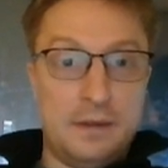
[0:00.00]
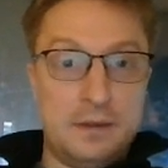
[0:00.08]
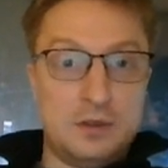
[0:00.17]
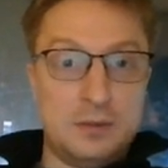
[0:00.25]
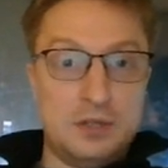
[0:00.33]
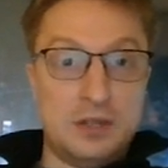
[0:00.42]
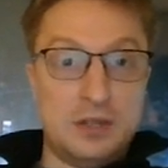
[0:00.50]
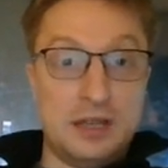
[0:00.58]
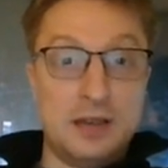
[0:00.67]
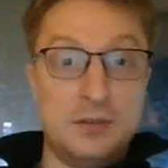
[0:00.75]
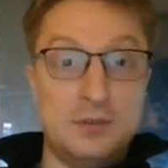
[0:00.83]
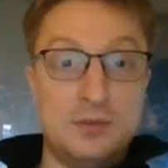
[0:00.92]
Jahmyr
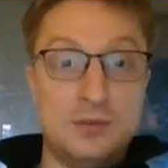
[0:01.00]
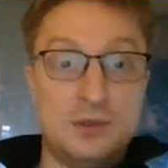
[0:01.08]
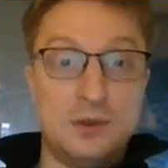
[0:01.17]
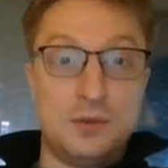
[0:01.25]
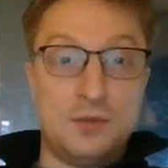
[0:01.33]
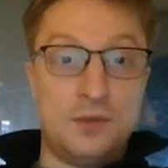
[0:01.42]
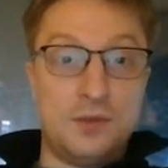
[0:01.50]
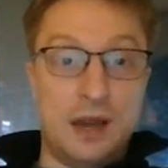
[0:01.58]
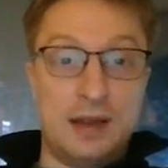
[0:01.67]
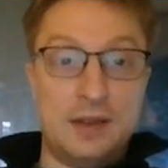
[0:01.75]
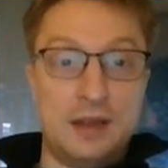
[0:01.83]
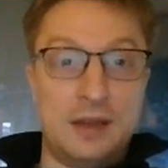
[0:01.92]
Gibbs could
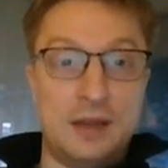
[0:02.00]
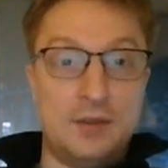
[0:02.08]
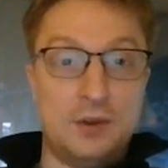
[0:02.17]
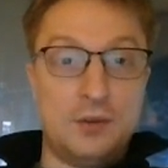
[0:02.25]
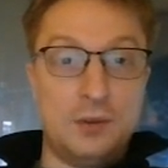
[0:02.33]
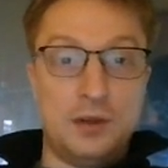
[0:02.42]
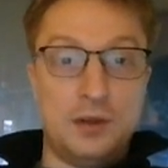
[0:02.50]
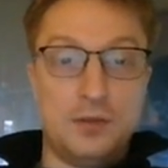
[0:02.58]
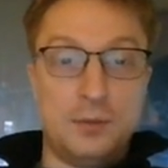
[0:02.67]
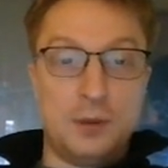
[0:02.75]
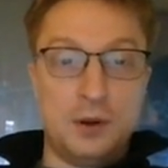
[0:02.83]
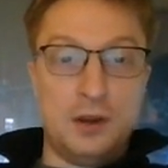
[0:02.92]
finally have a good week for
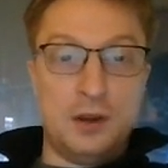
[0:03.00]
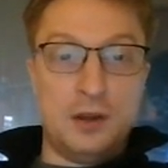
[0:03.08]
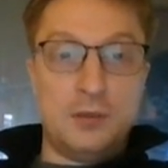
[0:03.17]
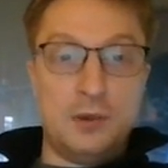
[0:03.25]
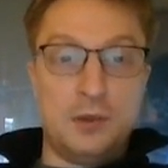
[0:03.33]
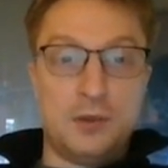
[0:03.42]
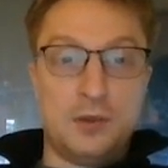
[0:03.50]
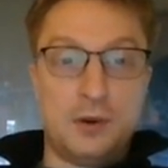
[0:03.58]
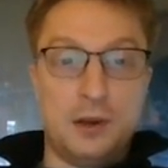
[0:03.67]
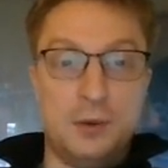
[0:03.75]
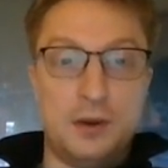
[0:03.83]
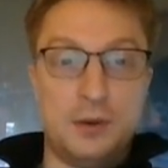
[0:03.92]
Marty with
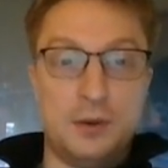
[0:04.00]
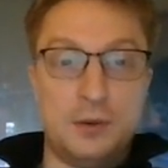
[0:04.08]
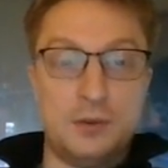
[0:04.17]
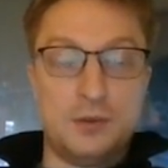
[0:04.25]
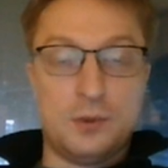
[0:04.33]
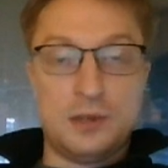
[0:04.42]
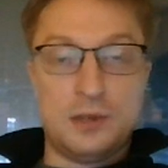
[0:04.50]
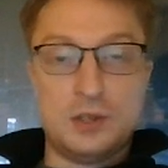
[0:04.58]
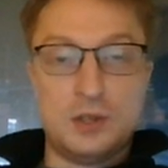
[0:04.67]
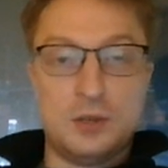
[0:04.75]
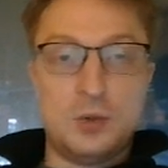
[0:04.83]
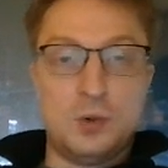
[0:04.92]
Craig Reynolds
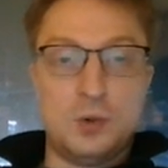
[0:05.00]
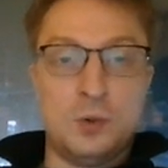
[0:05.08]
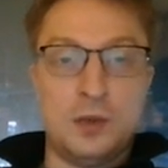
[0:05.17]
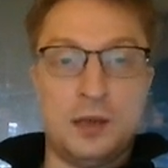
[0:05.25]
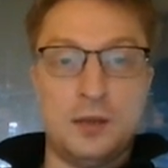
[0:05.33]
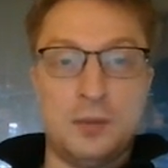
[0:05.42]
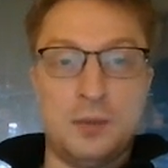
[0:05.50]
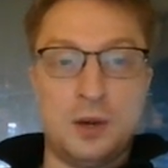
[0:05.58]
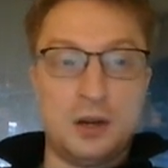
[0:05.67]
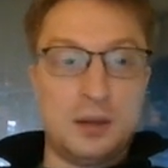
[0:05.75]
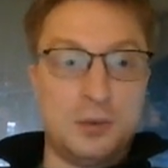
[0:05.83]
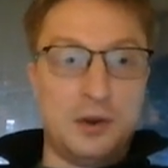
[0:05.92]
questionable and
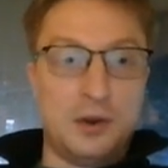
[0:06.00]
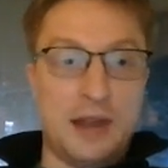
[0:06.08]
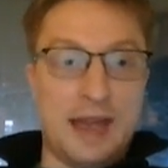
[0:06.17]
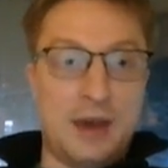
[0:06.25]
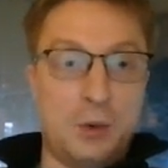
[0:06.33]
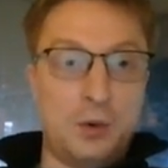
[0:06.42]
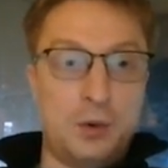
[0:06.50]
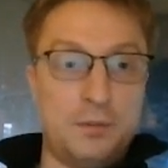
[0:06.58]
Montgomery out.